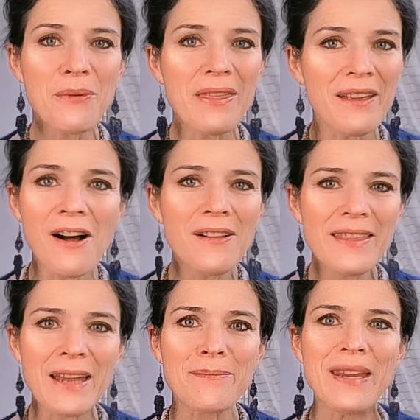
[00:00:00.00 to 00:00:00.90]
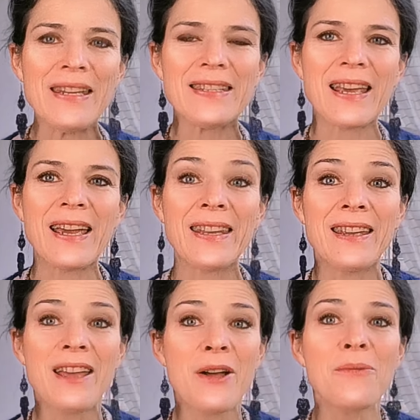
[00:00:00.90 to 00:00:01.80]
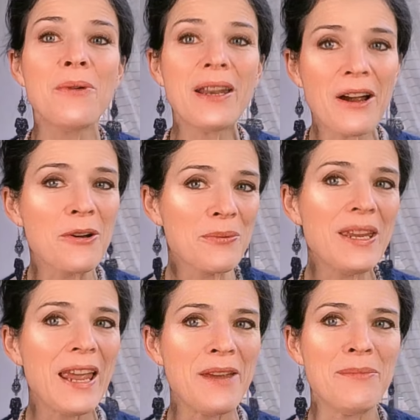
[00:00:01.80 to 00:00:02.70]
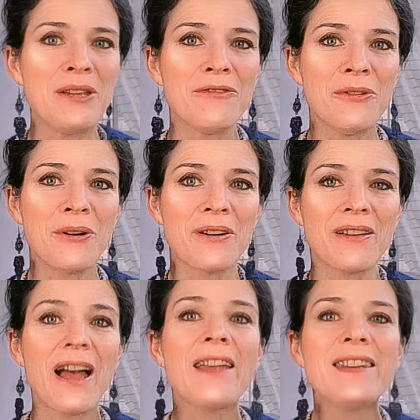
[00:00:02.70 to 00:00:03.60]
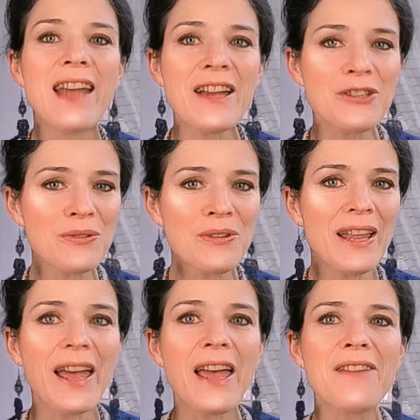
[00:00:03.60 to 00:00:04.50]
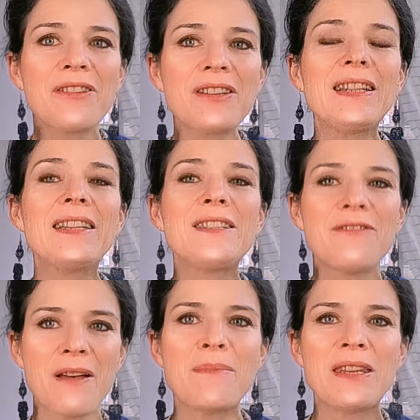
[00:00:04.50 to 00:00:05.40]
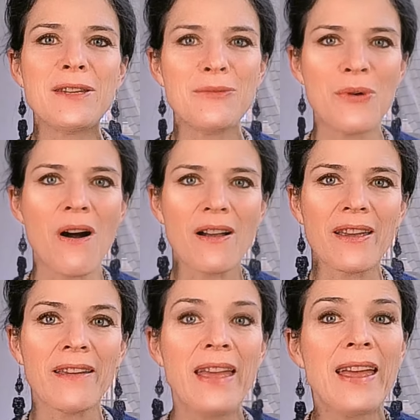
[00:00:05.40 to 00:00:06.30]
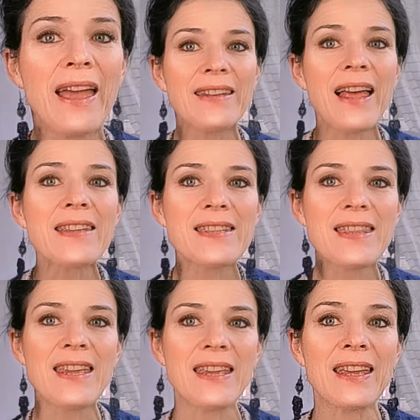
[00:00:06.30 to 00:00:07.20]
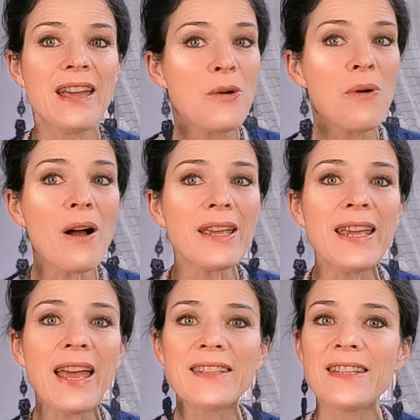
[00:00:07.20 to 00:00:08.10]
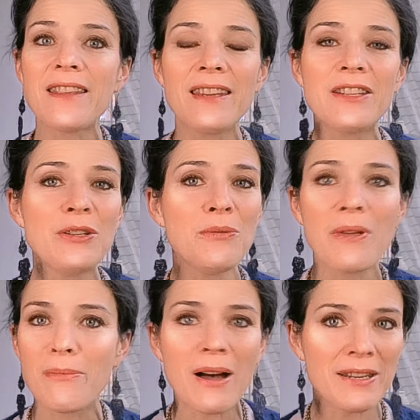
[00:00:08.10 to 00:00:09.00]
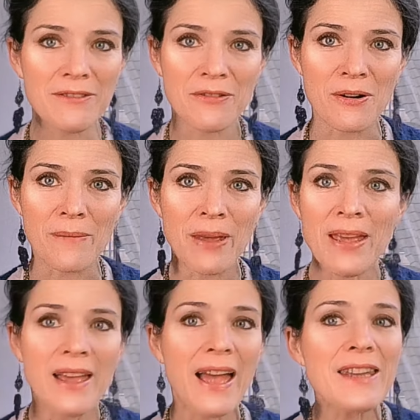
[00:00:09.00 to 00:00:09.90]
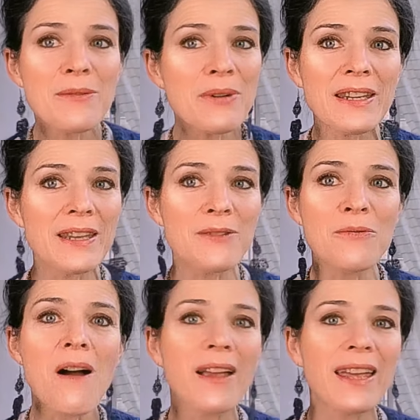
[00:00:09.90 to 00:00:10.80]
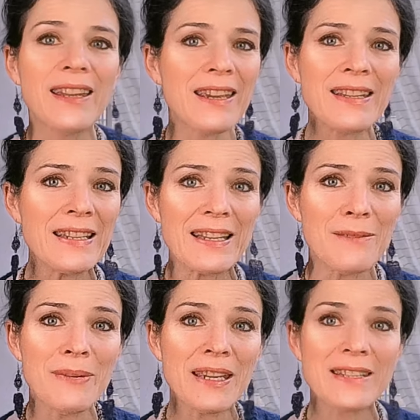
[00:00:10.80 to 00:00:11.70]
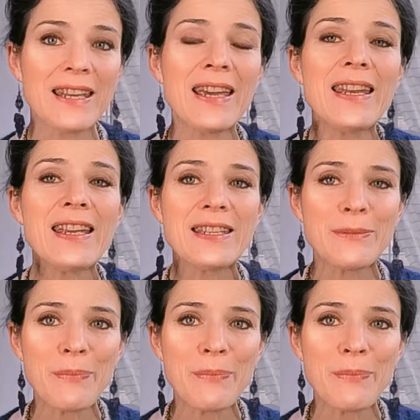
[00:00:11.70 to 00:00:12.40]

with all that being said, what are we aiming for? A natural, effortless feminine walk. And last thing, walking has nothing to do with body form. Anyone can walk elegantly because it is